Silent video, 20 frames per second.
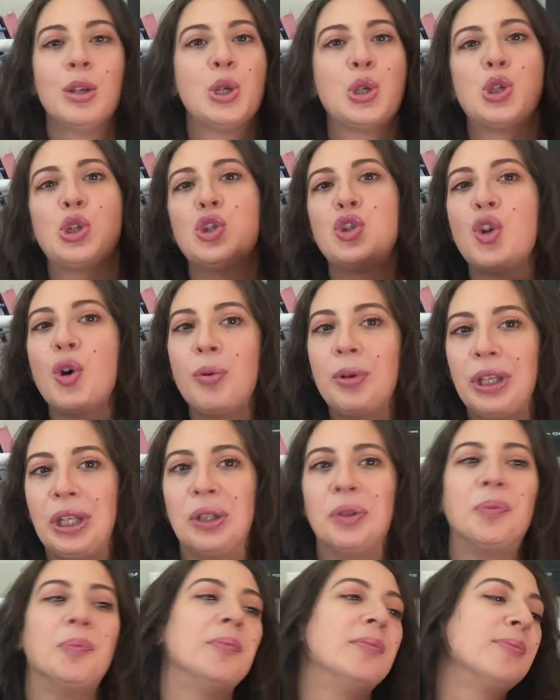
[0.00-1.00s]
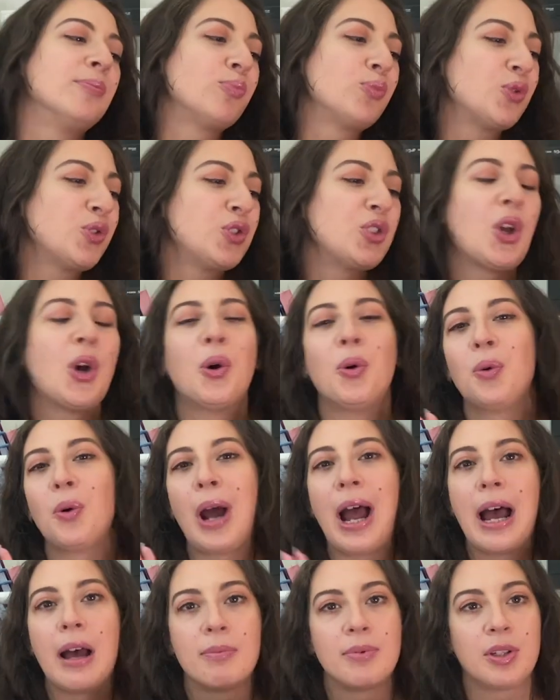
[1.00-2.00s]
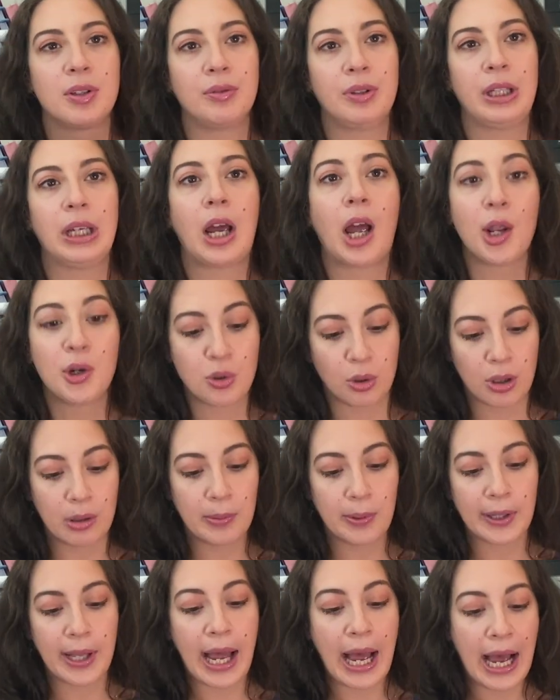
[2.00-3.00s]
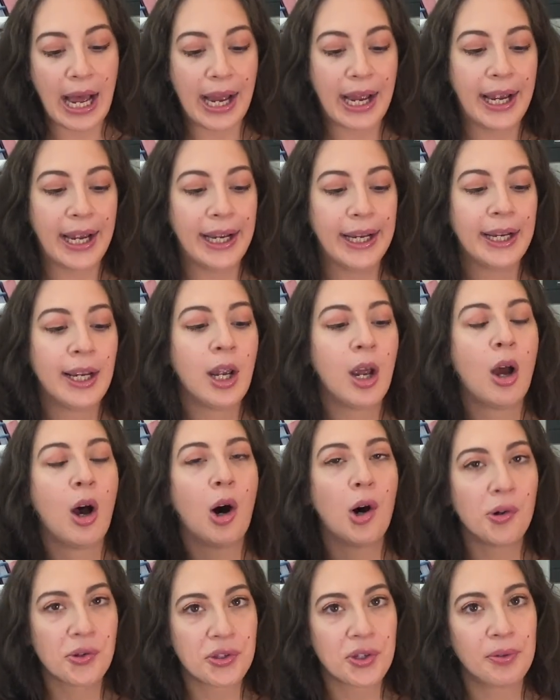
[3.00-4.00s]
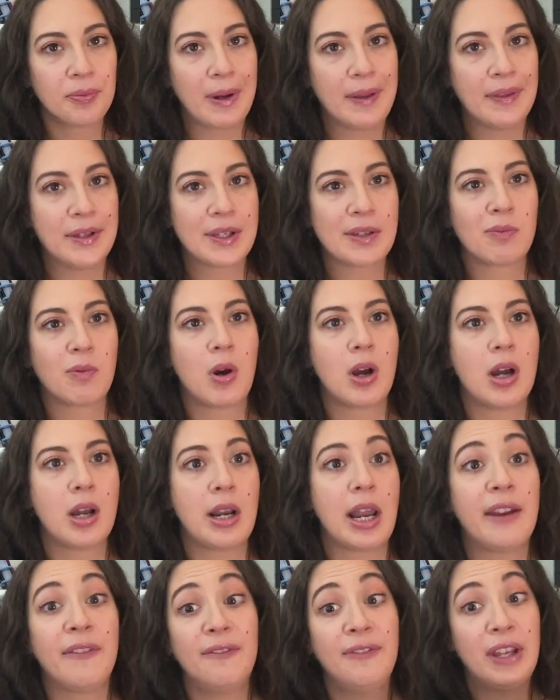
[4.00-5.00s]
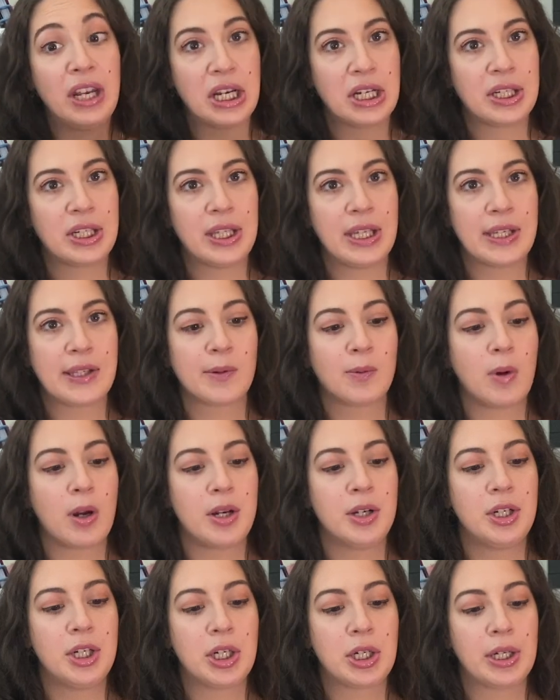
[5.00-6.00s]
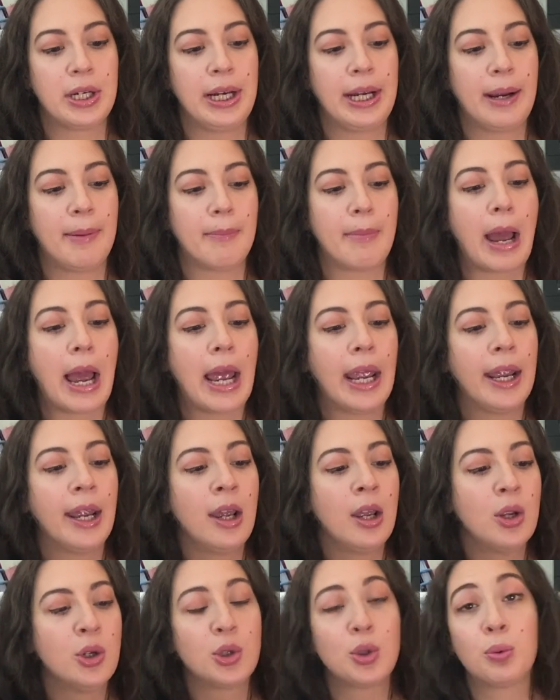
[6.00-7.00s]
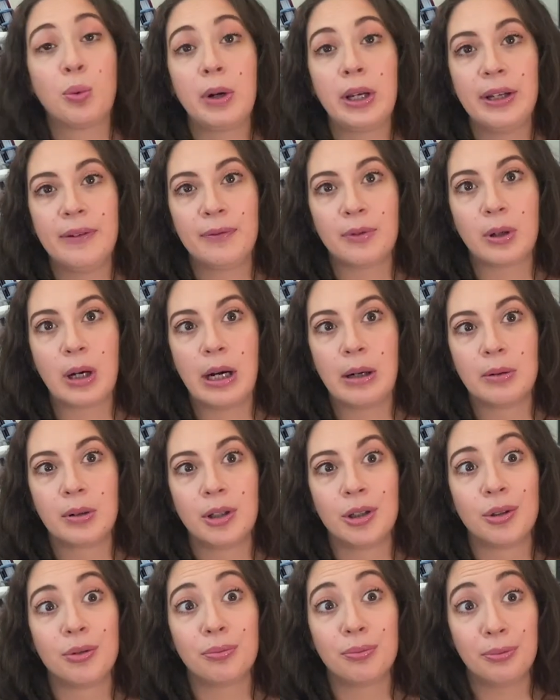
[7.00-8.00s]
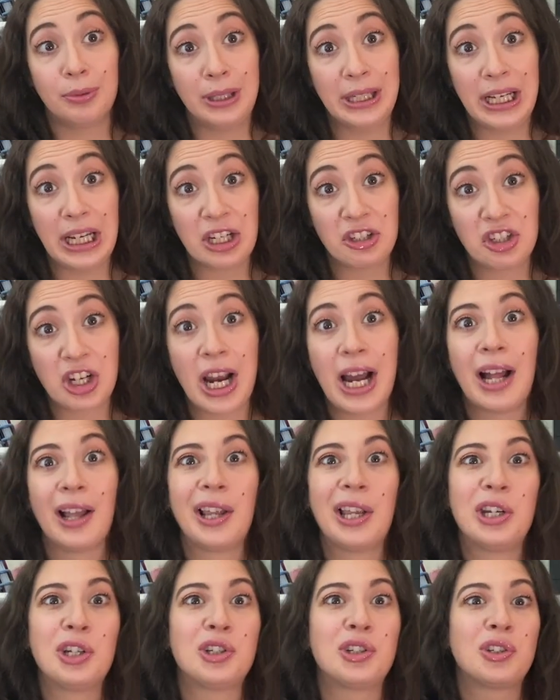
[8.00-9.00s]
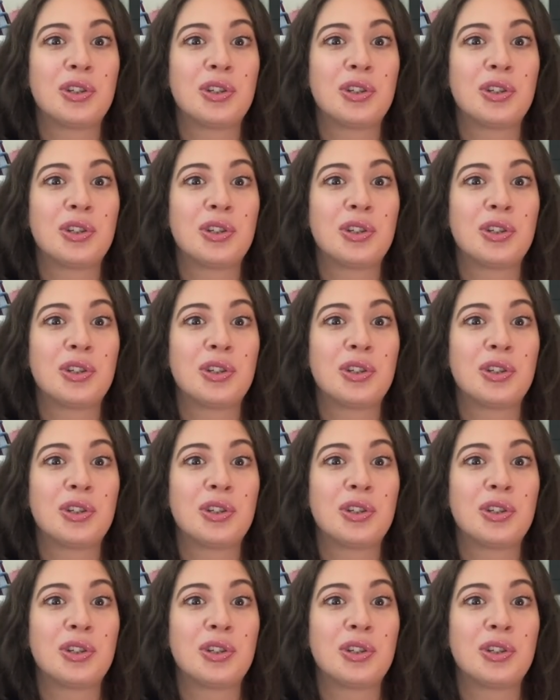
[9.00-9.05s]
So cute. So absolutely adorable. I also read this one. I finished this one during my 24-hour reading challenge.